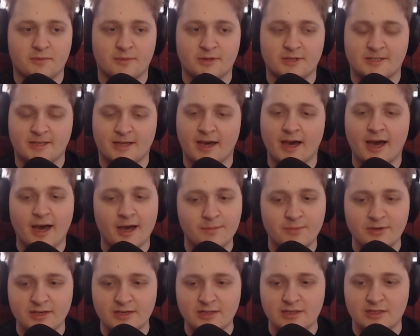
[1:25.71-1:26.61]
It's the
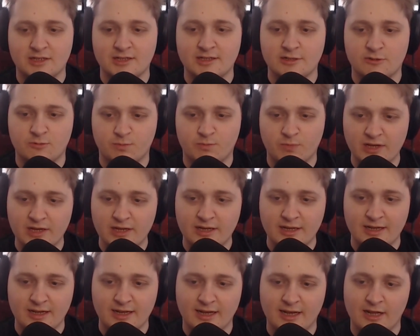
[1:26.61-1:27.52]
happiest he's
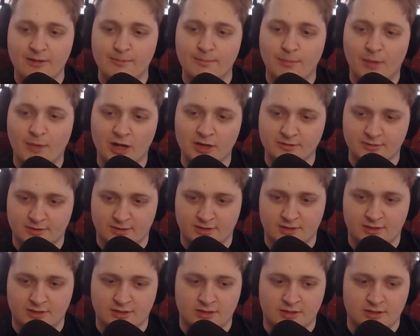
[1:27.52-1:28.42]
been in
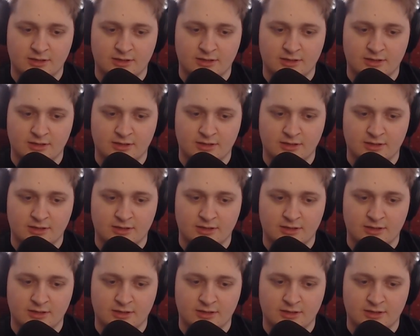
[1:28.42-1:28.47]
months.